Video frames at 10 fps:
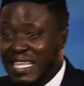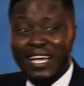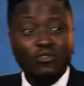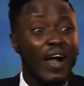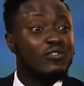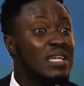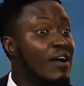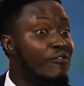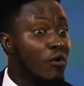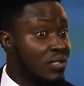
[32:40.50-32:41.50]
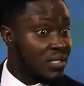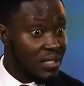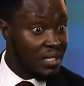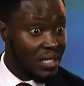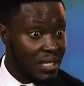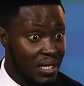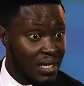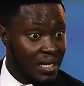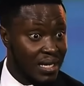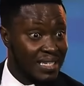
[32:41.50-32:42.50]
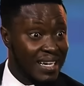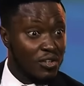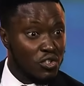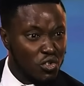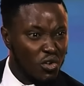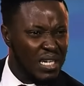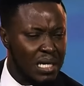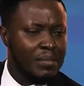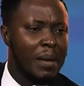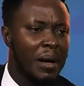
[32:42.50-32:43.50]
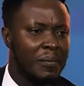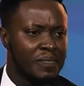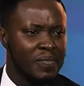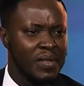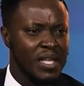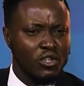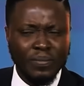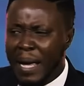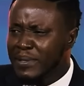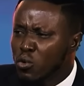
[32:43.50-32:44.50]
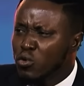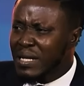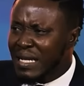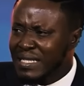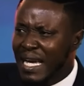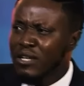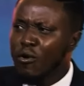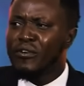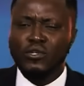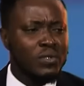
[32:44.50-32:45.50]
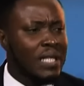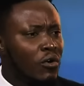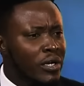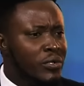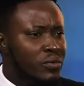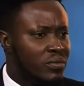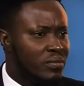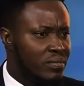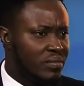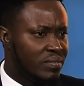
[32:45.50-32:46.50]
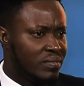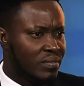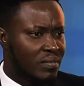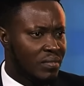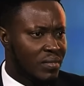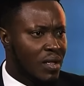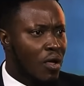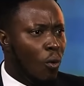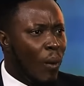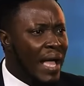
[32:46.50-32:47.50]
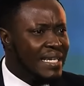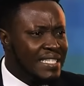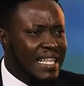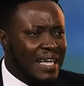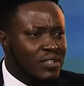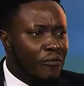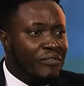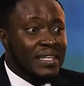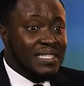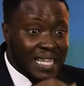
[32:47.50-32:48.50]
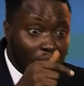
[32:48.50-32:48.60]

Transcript: that you actually have forgotten that you suddenly remember. Sometimes you will start telling your friends to start calling you. Why did that your friend start